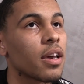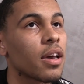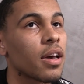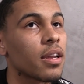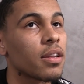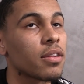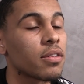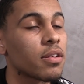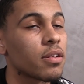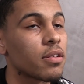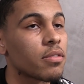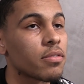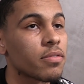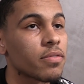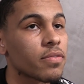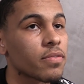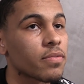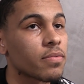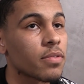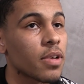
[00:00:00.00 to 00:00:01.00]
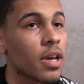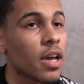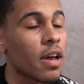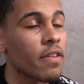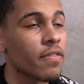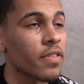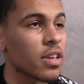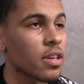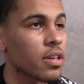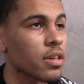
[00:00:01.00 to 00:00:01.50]
I don't know, I
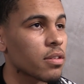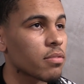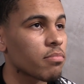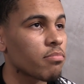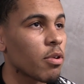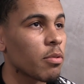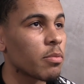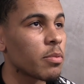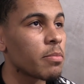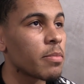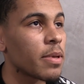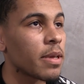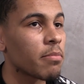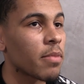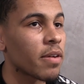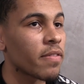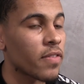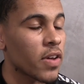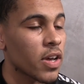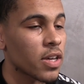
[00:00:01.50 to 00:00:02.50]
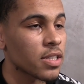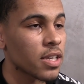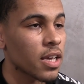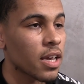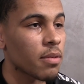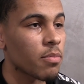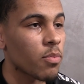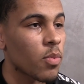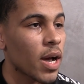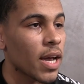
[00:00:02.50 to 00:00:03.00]
think probably me my first
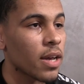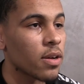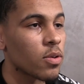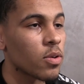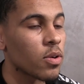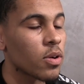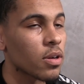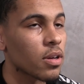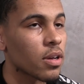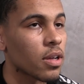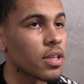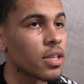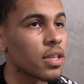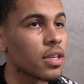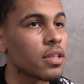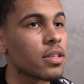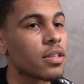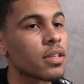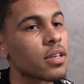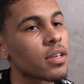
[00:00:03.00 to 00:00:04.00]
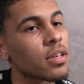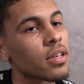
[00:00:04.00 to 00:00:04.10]
game, White Hawk, I did.